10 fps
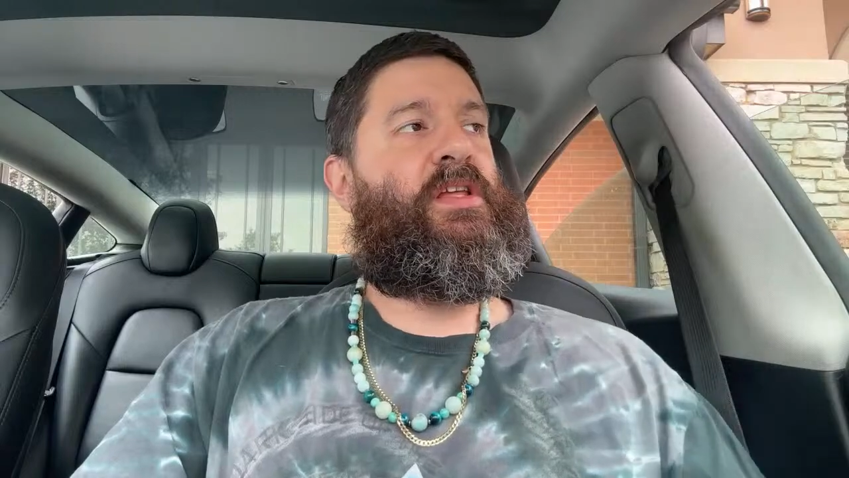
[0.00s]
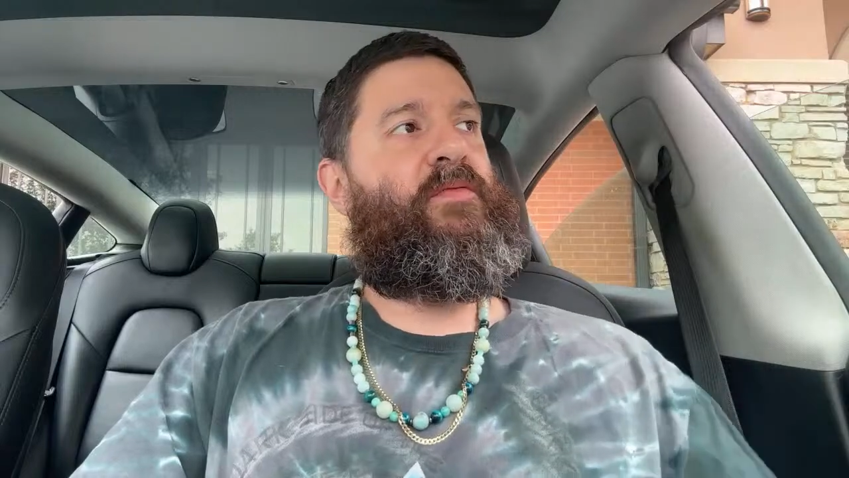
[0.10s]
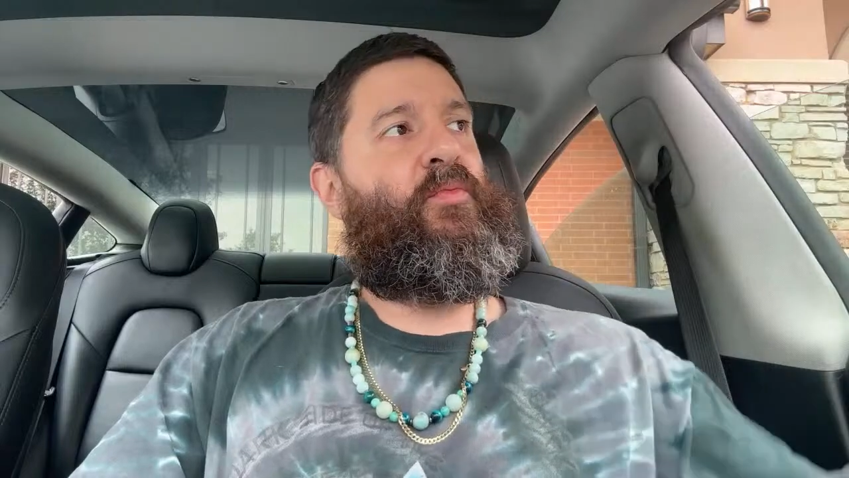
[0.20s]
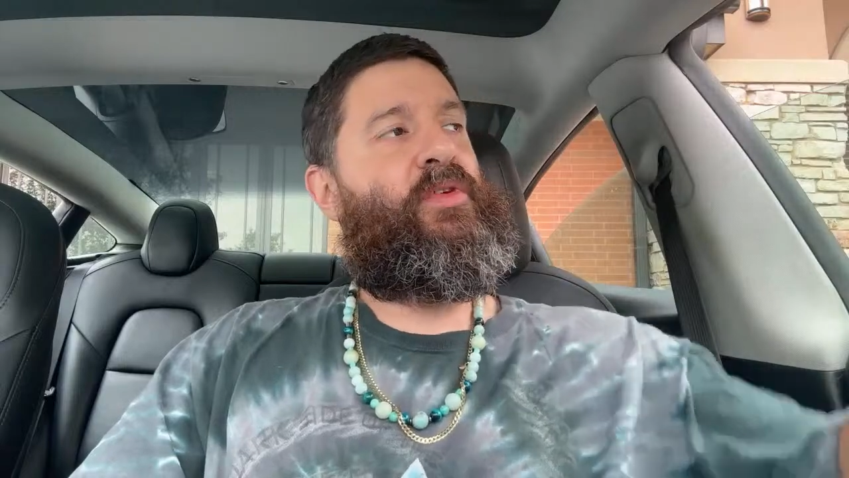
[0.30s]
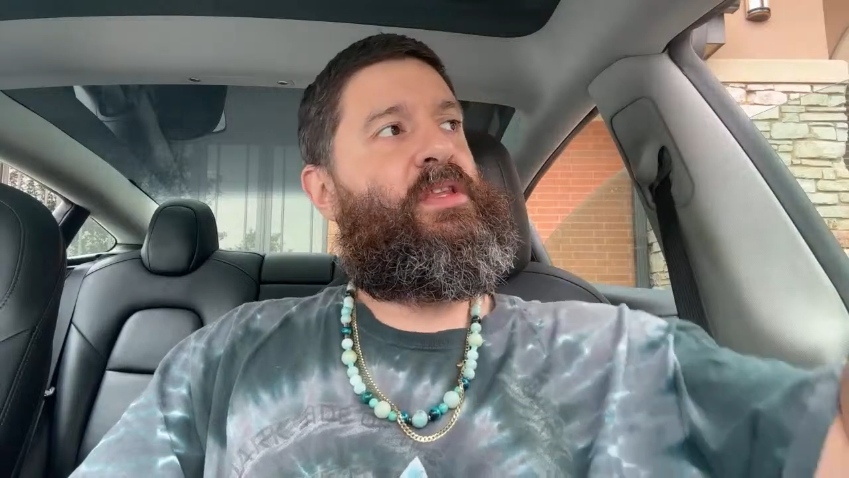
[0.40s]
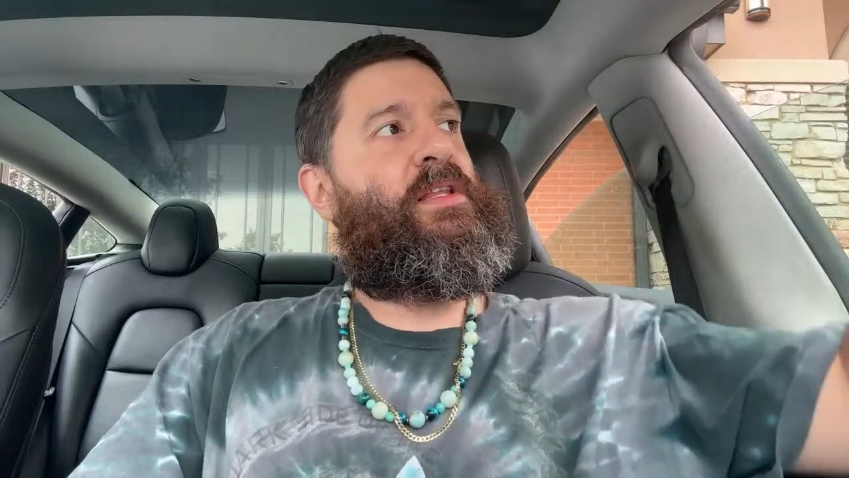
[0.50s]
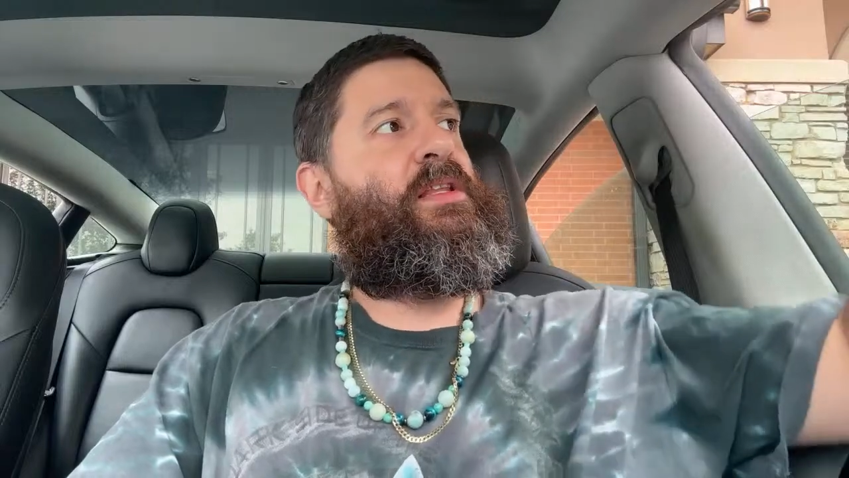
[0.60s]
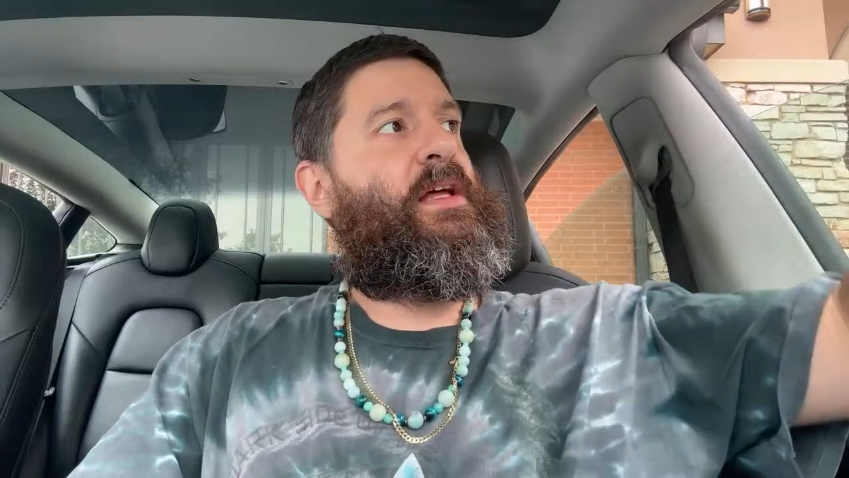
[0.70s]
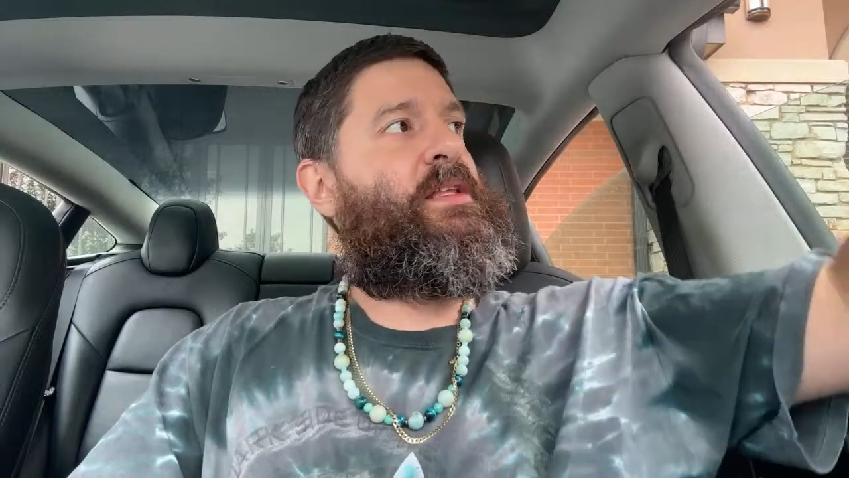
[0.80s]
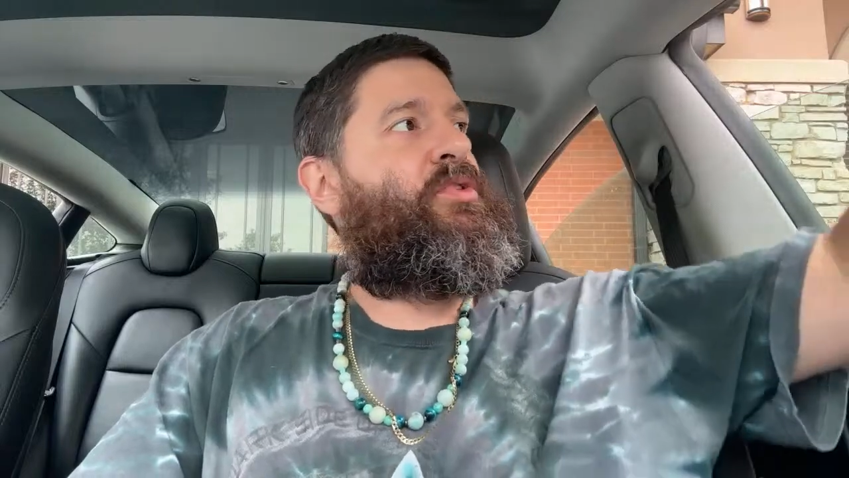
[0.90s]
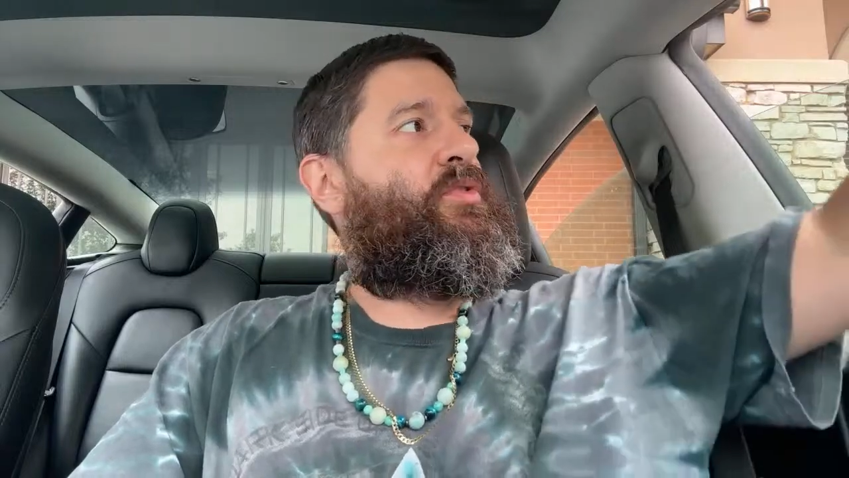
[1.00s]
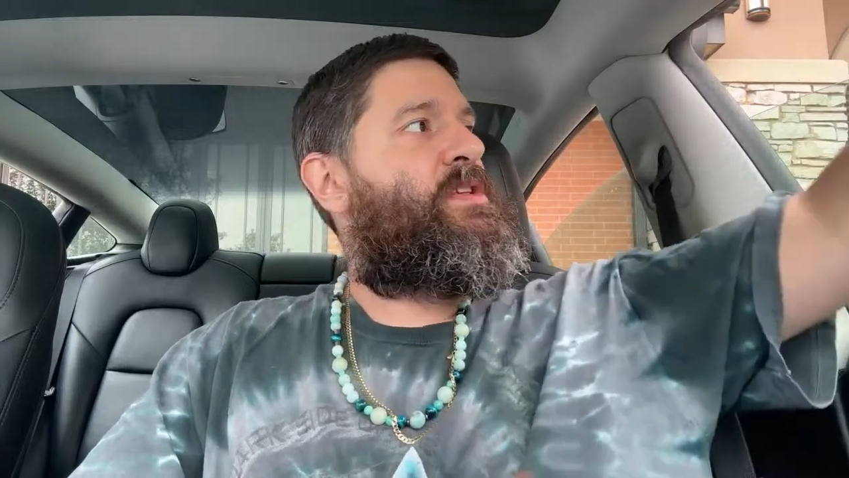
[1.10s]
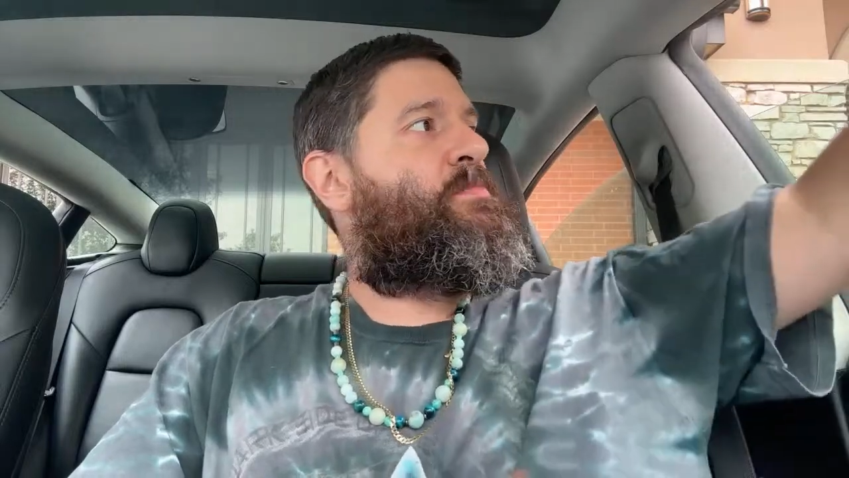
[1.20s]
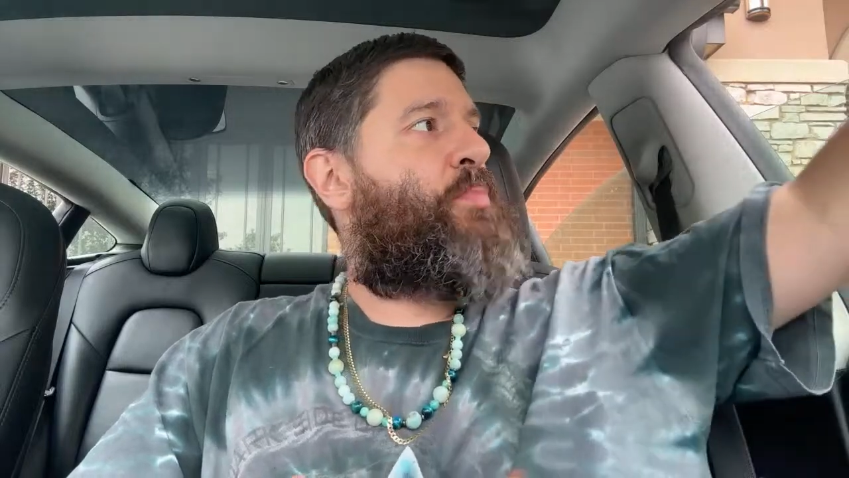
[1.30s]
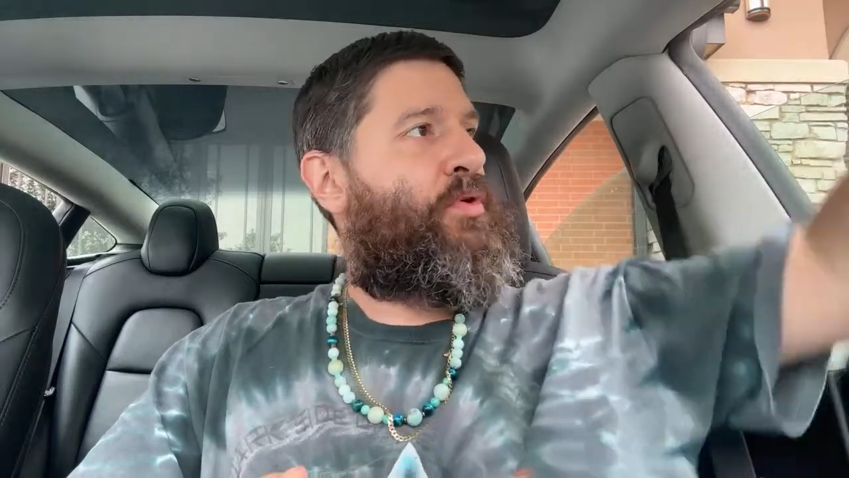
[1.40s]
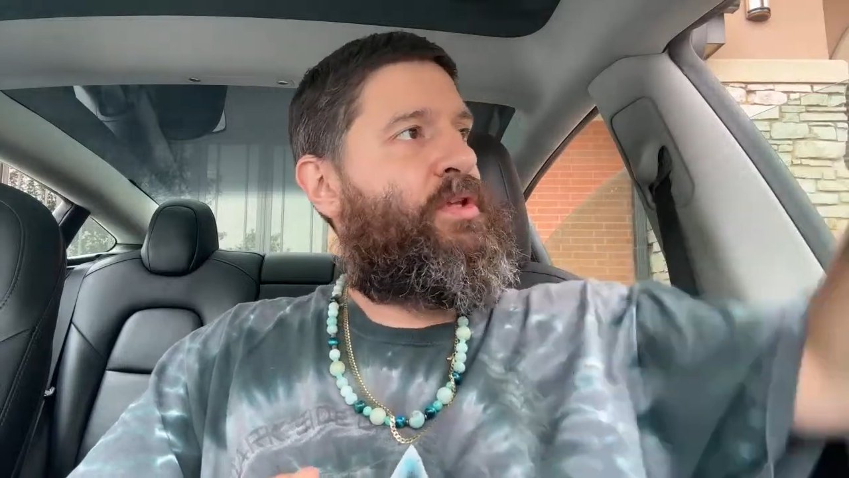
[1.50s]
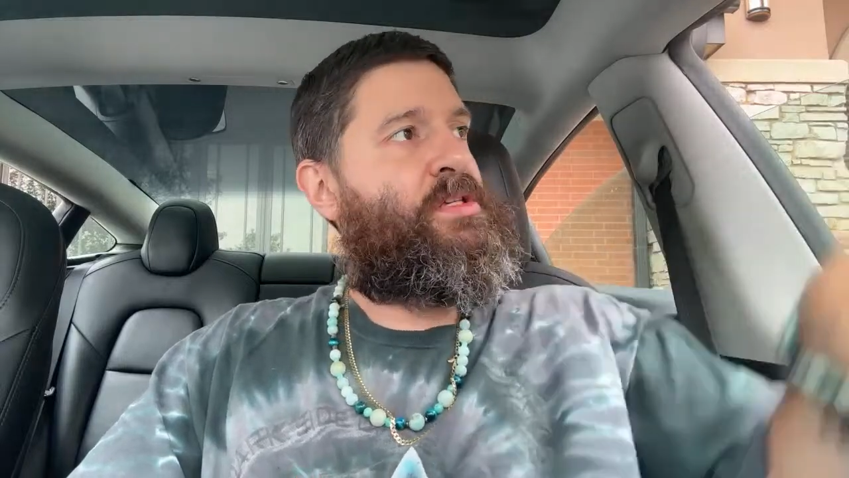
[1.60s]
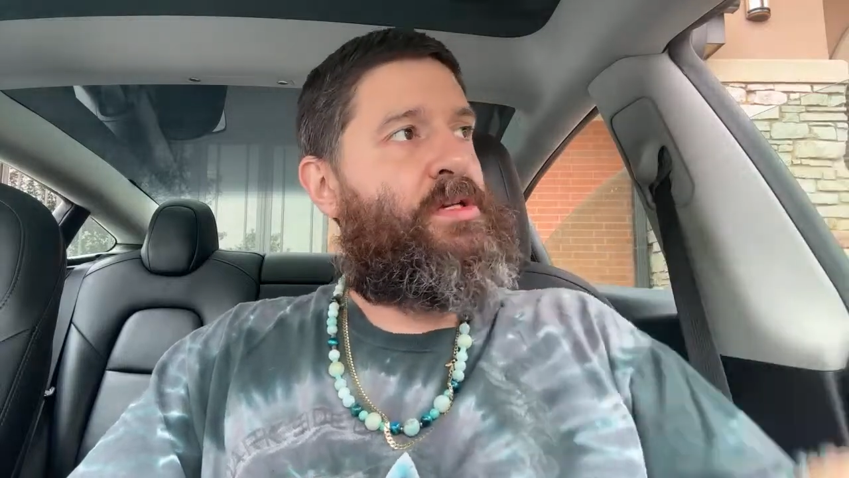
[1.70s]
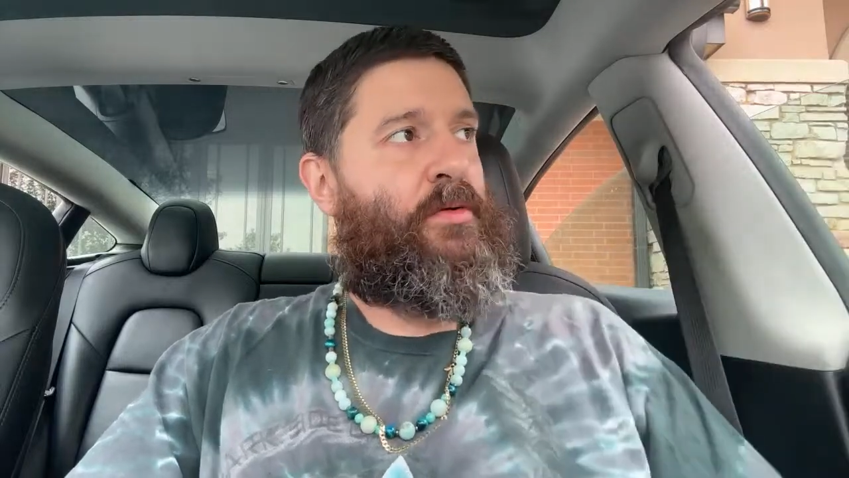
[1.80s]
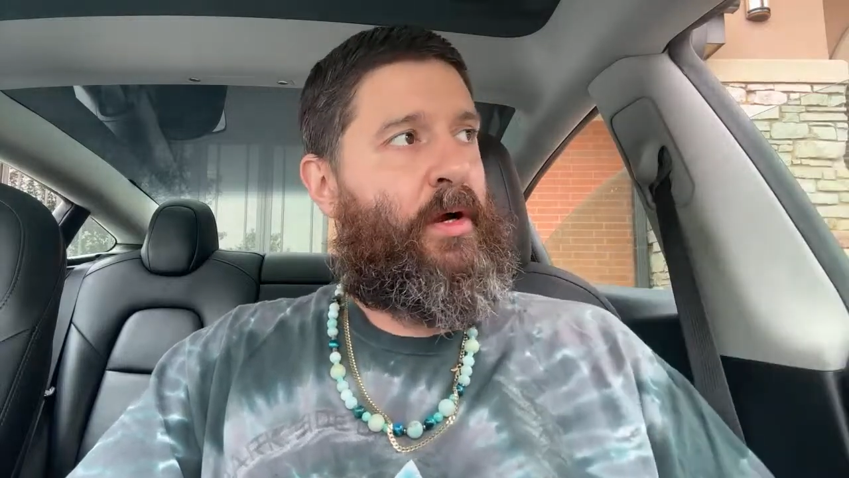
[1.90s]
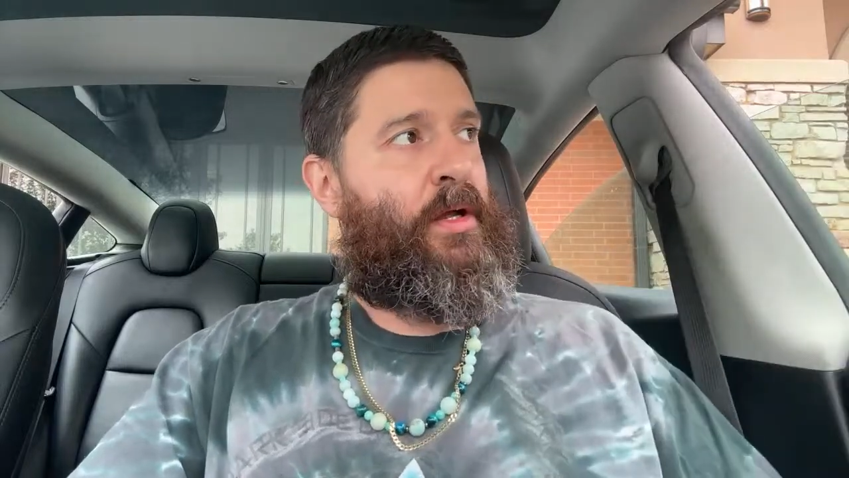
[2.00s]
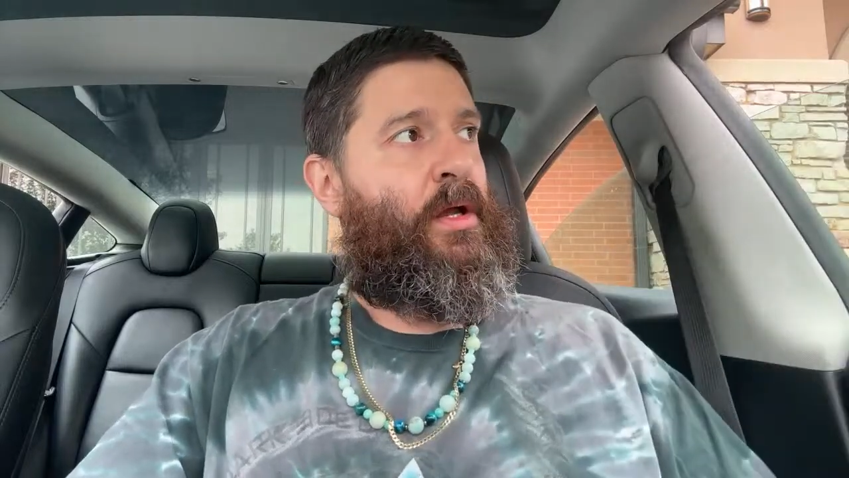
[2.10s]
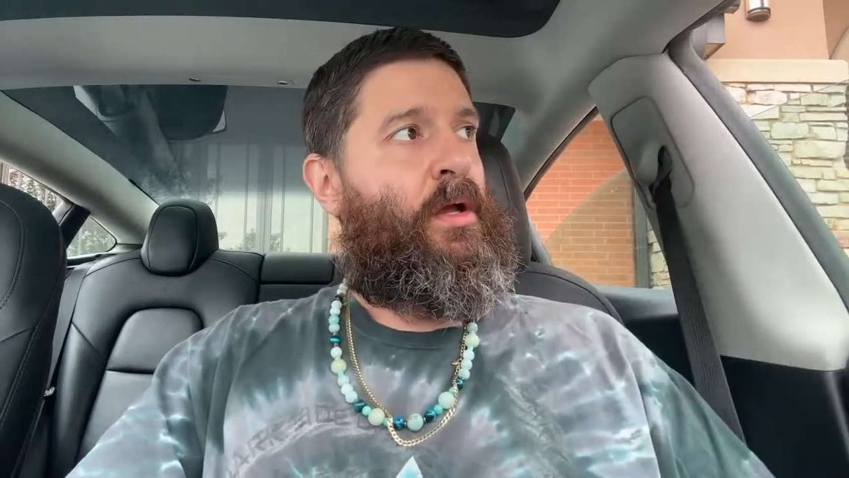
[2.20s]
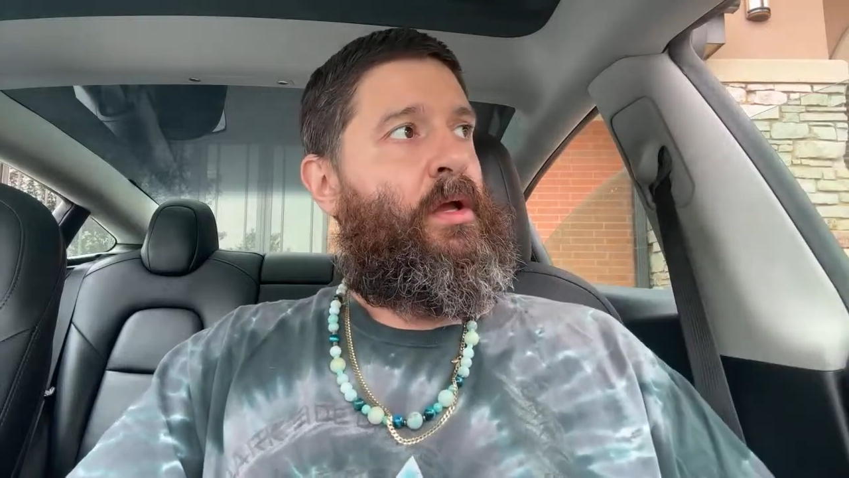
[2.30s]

even within like you know these buildings here, right?